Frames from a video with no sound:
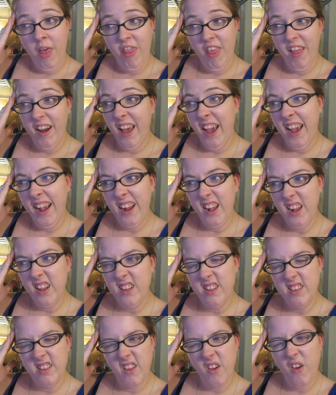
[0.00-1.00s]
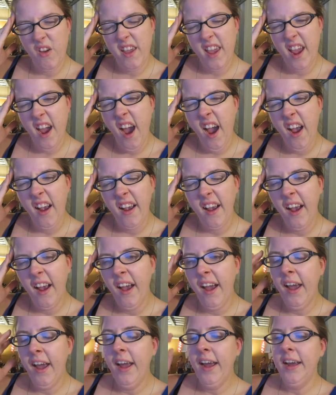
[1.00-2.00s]
The night is still young.
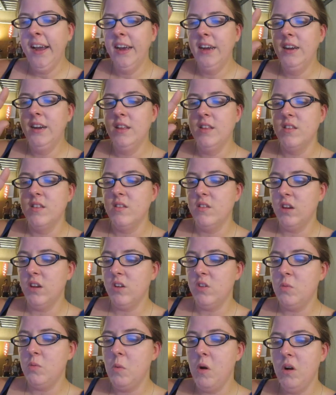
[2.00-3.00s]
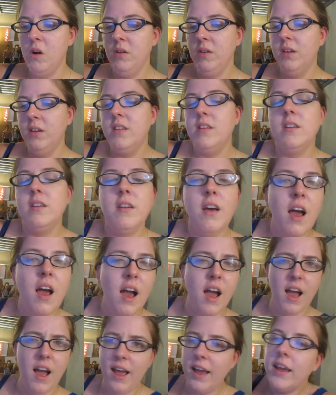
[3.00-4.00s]
It is not tomorrow until
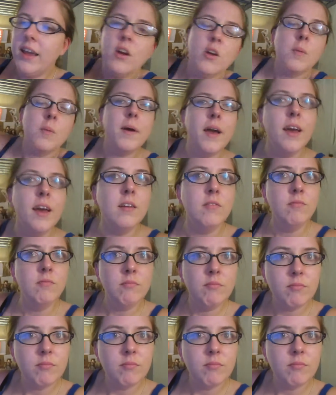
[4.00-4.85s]
I go to bed.